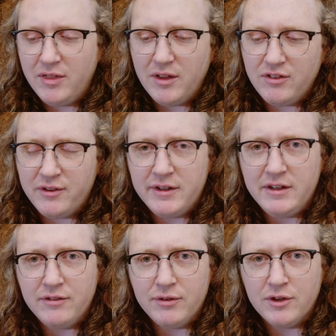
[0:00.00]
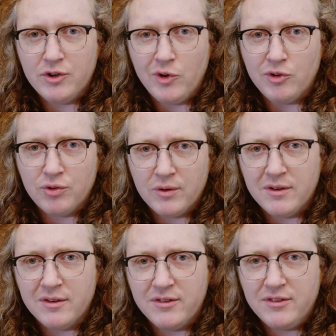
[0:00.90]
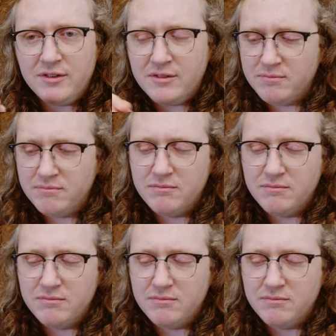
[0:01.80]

They're slightly different contrasts,